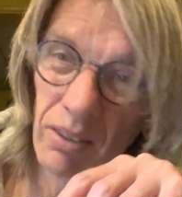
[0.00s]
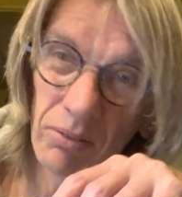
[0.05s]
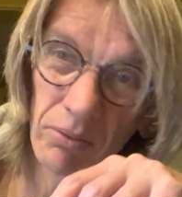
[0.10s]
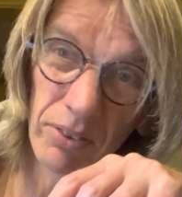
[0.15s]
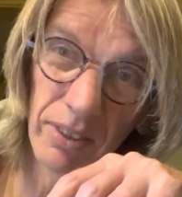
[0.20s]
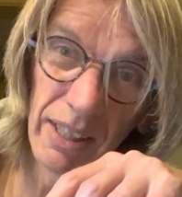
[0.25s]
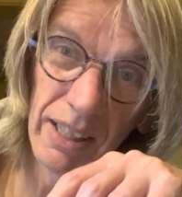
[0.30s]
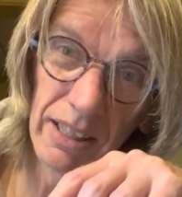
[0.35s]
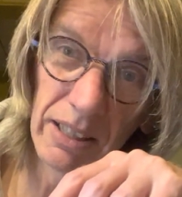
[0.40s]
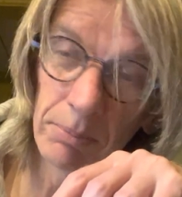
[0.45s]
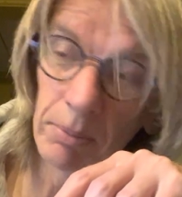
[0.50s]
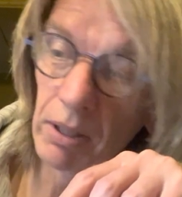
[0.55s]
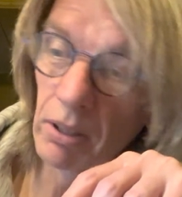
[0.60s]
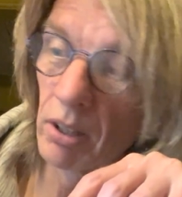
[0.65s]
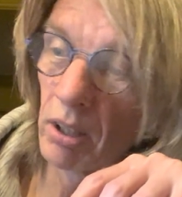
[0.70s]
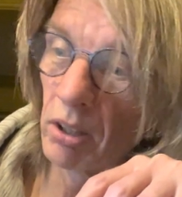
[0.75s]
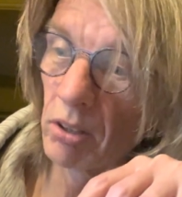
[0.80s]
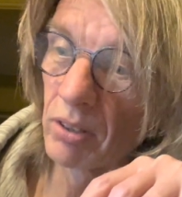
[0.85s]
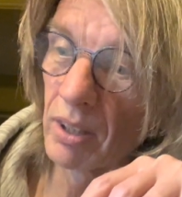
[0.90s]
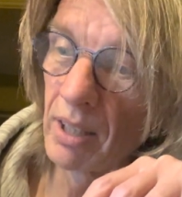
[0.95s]
But these have been
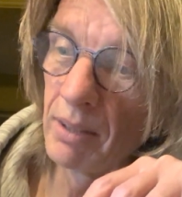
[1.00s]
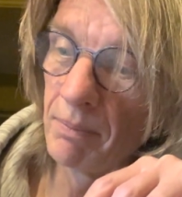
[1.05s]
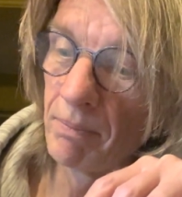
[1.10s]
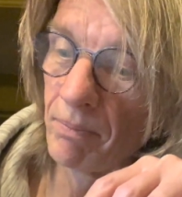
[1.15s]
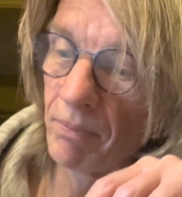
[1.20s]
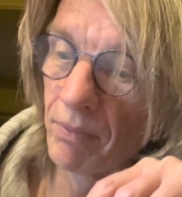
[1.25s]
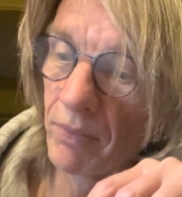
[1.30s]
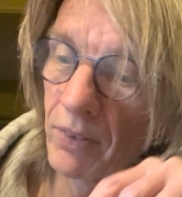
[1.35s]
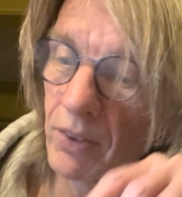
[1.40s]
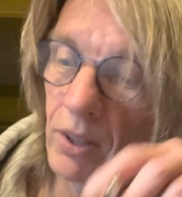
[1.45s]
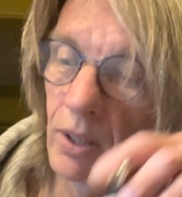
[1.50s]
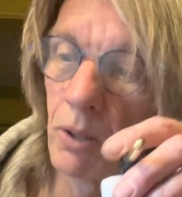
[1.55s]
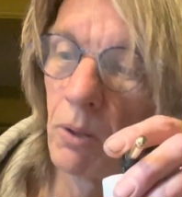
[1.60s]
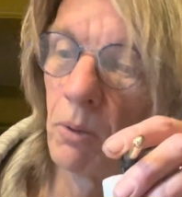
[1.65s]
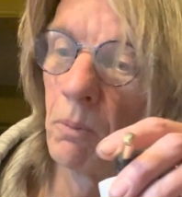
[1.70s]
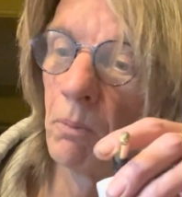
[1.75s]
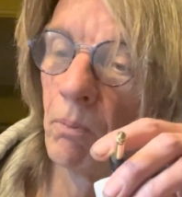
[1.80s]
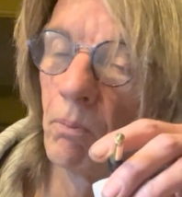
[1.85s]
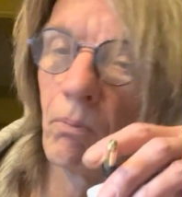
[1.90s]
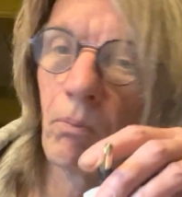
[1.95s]
going great. So
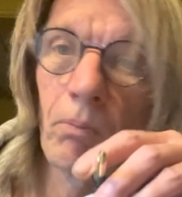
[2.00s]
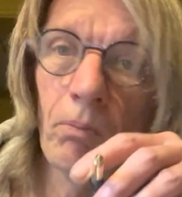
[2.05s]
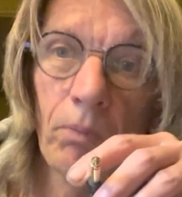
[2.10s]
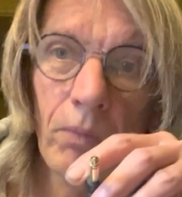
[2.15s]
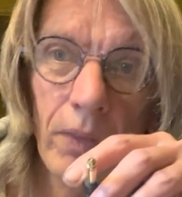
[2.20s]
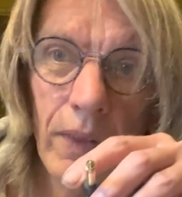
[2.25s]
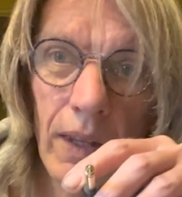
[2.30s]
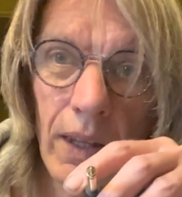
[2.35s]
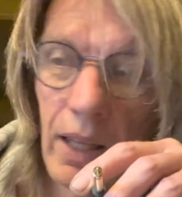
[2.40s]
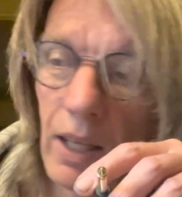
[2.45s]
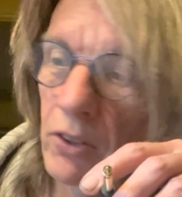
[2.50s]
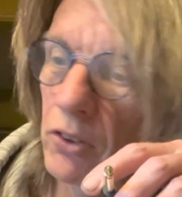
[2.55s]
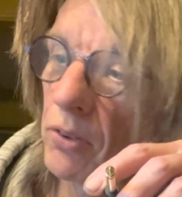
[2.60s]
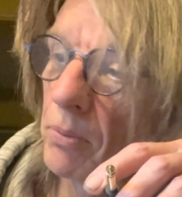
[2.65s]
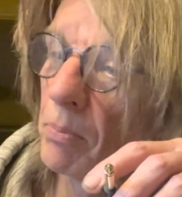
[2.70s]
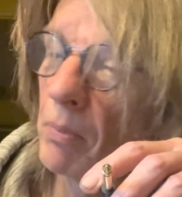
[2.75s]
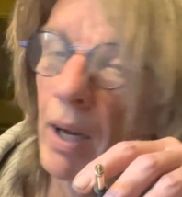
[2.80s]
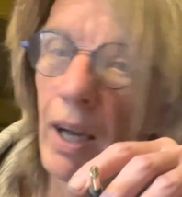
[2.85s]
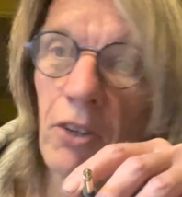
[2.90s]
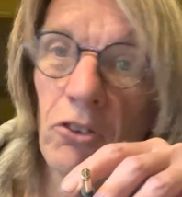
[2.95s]
that's
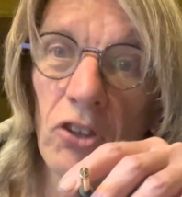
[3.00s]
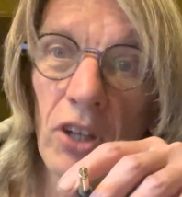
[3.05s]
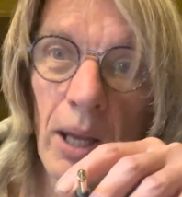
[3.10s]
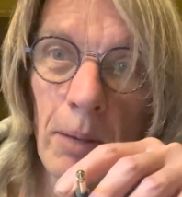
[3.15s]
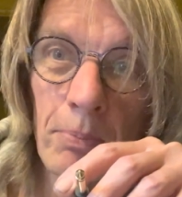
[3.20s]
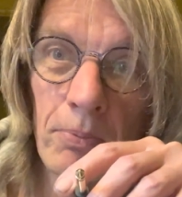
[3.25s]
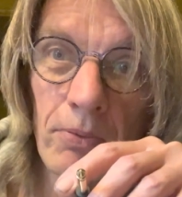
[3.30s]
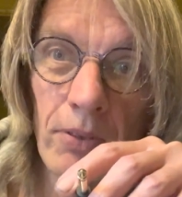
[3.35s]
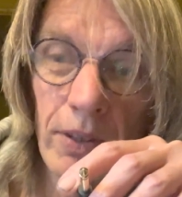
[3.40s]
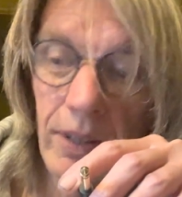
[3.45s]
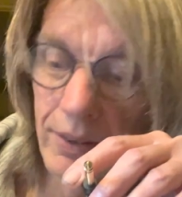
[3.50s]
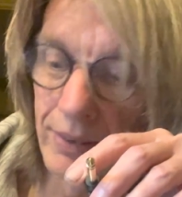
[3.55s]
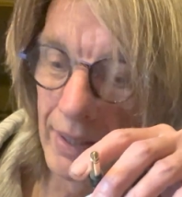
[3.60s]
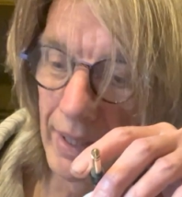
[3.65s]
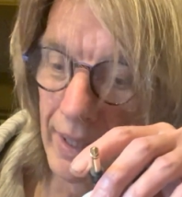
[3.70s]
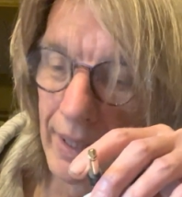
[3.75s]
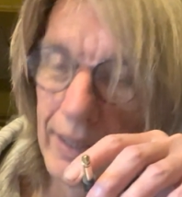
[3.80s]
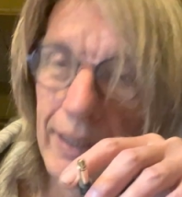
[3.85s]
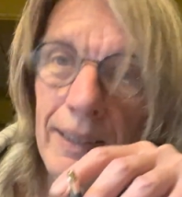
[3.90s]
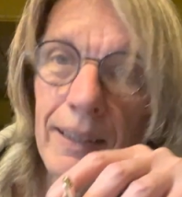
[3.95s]
my tip for the
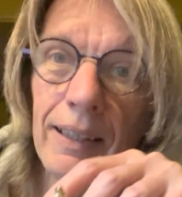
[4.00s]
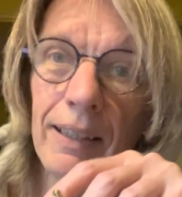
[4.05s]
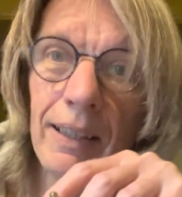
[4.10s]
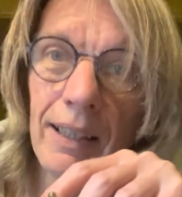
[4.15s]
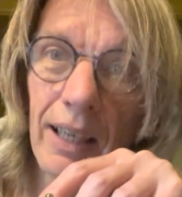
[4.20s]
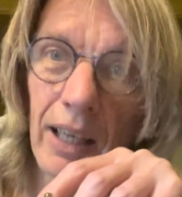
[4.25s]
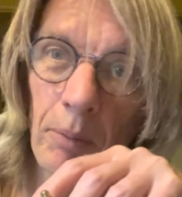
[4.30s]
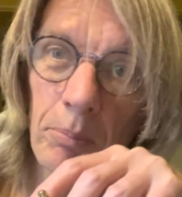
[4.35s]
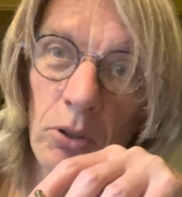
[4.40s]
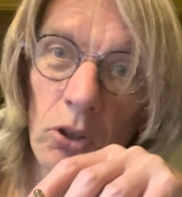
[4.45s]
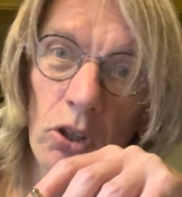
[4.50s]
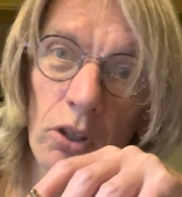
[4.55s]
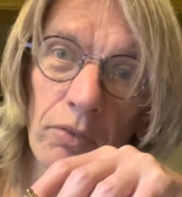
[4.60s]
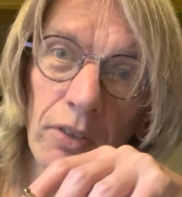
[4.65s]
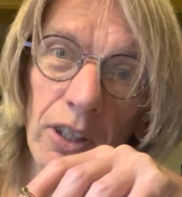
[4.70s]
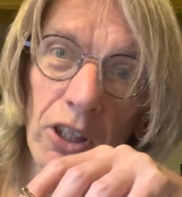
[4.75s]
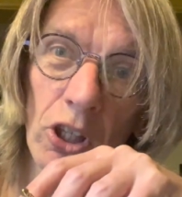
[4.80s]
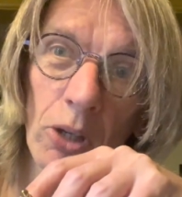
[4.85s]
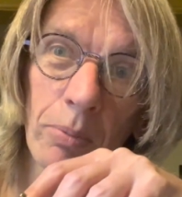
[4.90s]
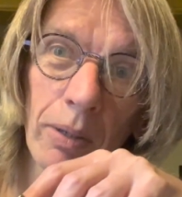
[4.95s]
day. There'll be another
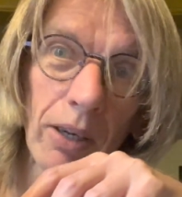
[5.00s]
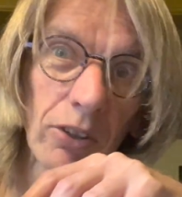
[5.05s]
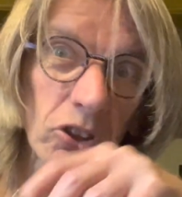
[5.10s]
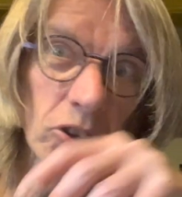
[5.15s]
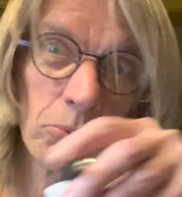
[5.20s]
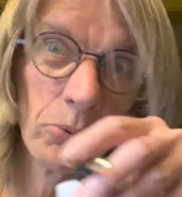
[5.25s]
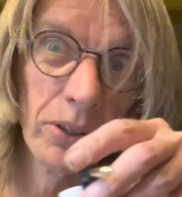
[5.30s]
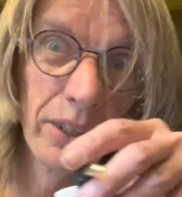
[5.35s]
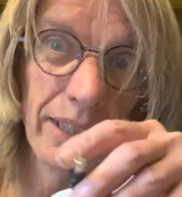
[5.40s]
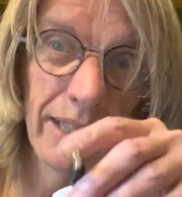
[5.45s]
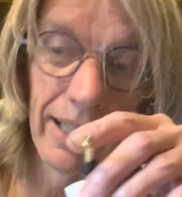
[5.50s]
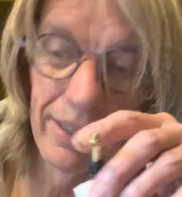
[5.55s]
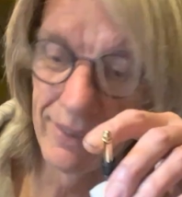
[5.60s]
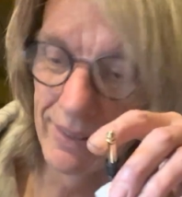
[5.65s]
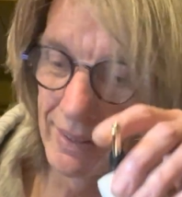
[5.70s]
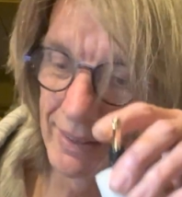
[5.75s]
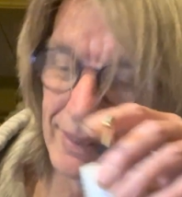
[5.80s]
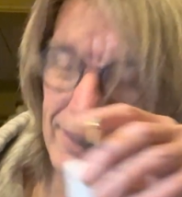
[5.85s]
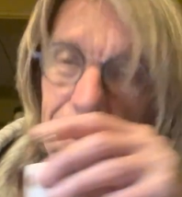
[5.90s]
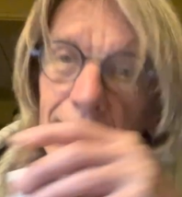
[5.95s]
video about some other
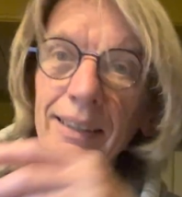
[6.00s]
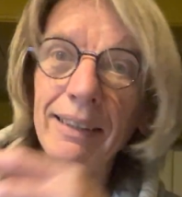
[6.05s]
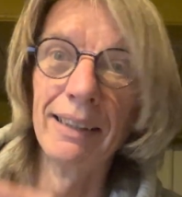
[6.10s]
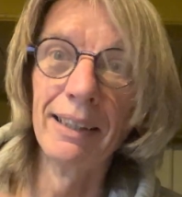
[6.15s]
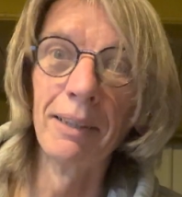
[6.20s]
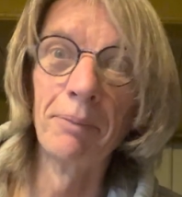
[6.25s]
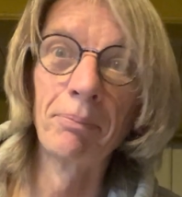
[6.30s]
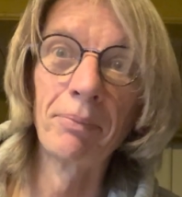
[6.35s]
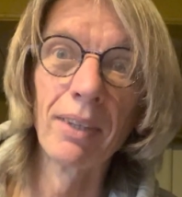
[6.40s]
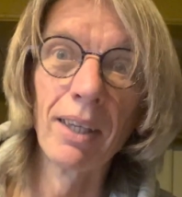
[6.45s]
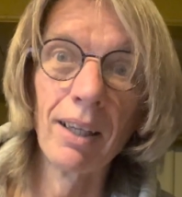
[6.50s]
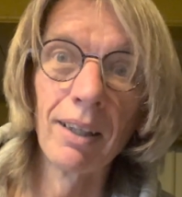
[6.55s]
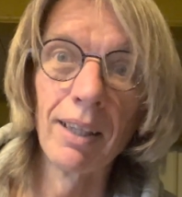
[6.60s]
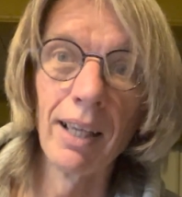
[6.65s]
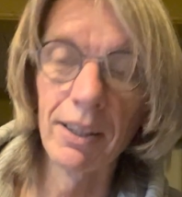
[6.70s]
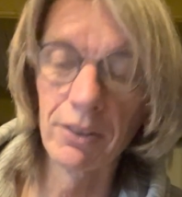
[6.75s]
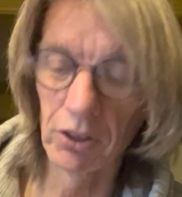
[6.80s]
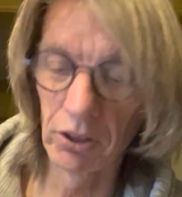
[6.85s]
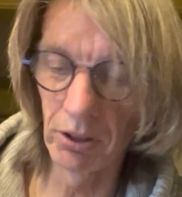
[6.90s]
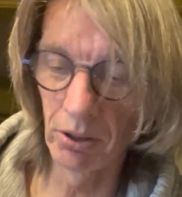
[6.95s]
gadgets I
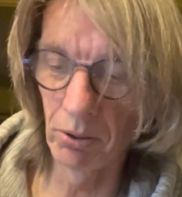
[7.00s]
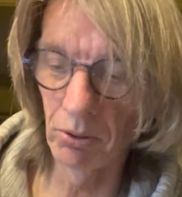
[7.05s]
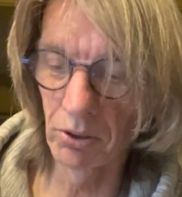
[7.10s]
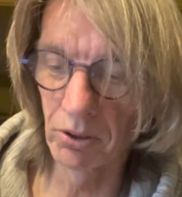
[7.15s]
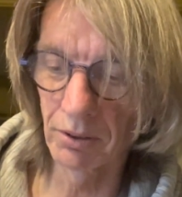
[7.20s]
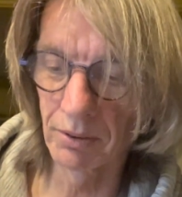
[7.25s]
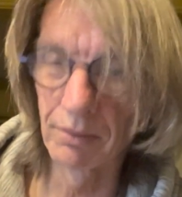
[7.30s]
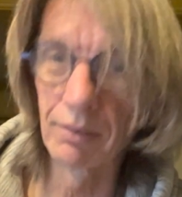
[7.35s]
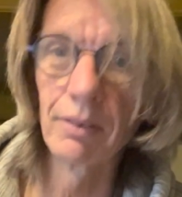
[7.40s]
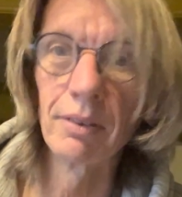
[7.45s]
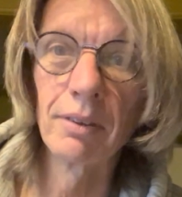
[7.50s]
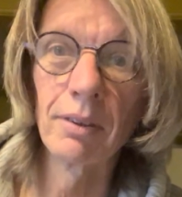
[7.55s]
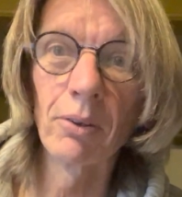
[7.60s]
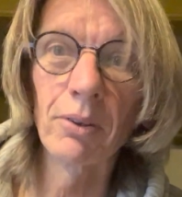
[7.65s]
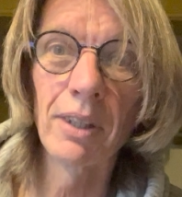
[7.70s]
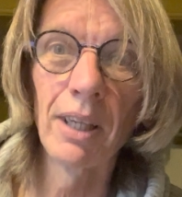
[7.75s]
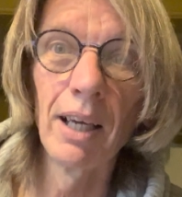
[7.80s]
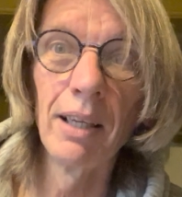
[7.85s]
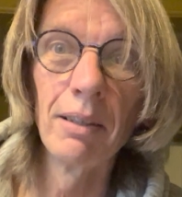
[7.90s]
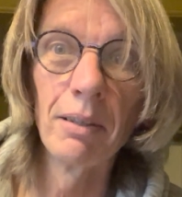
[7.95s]
like to use.
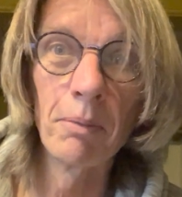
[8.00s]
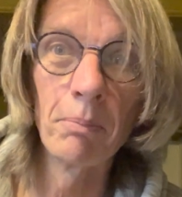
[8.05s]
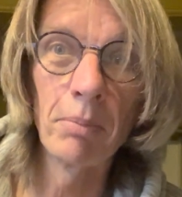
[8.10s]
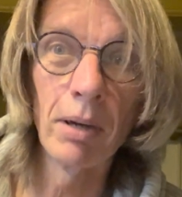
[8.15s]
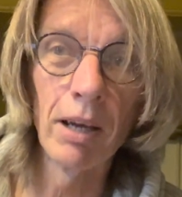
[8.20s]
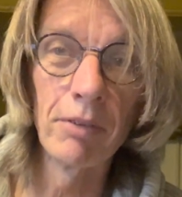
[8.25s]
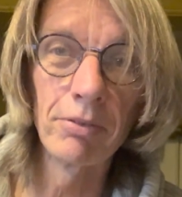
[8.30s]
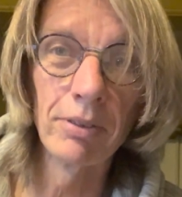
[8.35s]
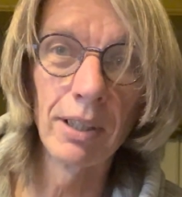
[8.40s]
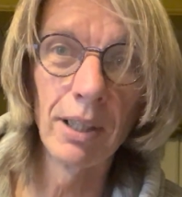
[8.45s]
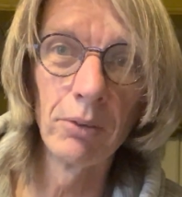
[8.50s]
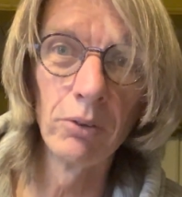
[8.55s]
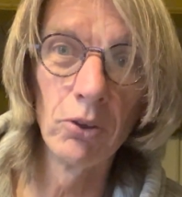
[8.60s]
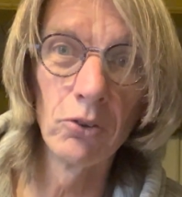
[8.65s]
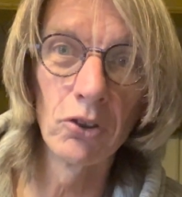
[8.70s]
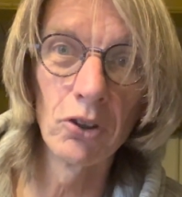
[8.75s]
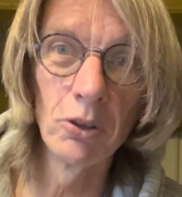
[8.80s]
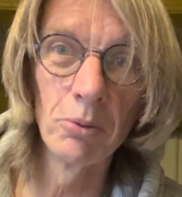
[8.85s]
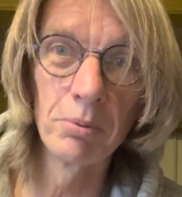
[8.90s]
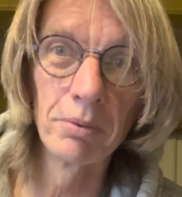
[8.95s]
Okay, bye for now,
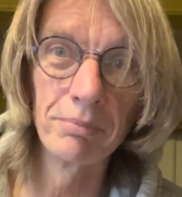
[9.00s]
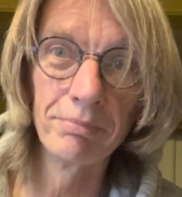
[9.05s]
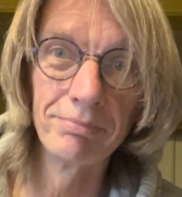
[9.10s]
YouTube.